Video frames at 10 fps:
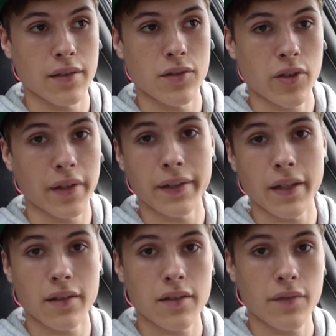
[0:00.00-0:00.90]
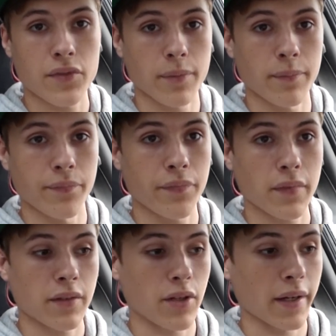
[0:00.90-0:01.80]
and try and get
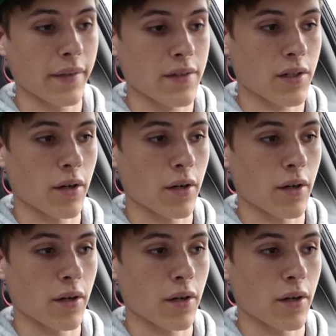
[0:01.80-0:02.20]
this